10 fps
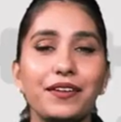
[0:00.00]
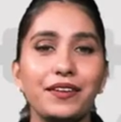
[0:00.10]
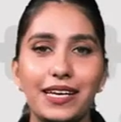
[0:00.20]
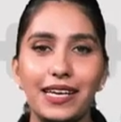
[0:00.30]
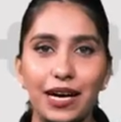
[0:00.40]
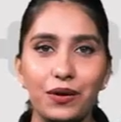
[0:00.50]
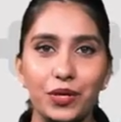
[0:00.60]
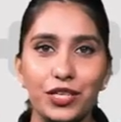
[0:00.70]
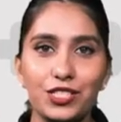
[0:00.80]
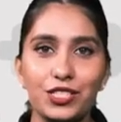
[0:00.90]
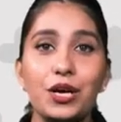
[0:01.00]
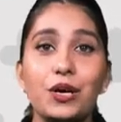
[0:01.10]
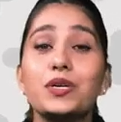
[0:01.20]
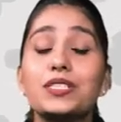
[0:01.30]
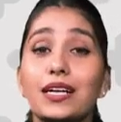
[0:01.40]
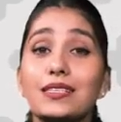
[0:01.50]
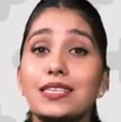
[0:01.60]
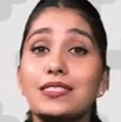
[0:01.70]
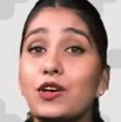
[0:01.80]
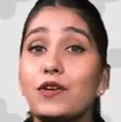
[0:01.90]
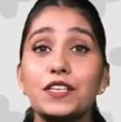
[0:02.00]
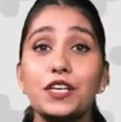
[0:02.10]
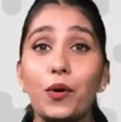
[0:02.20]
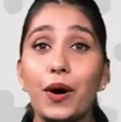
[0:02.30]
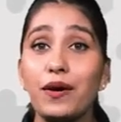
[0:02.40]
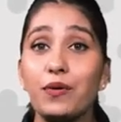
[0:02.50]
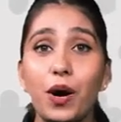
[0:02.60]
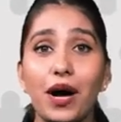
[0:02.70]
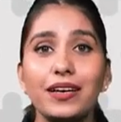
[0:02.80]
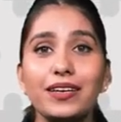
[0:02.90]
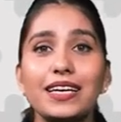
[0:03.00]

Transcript: language, which consists of 0 and 1.